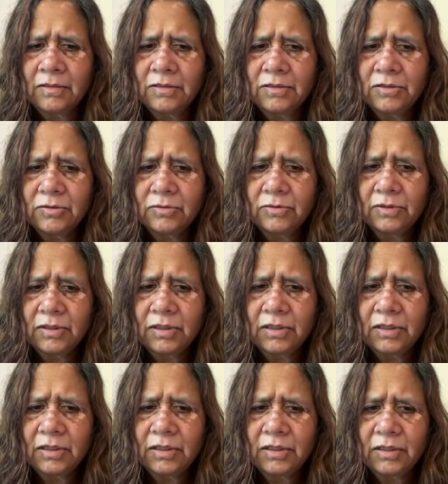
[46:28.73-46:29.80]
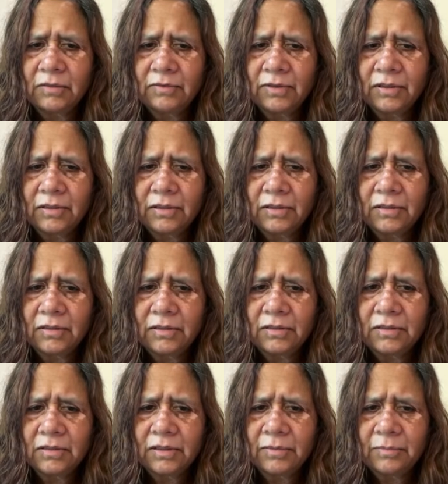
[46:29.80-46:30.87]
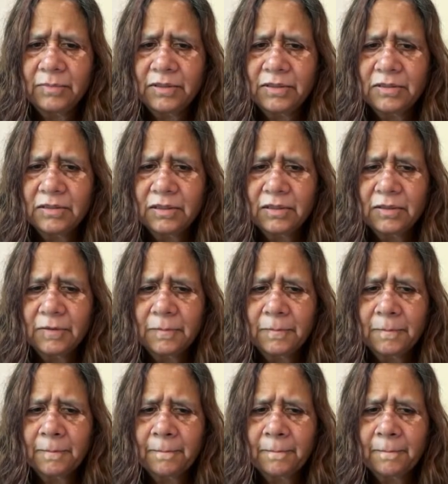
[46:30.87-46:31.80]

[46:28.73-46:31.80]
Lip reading: Jude King event. Let me see.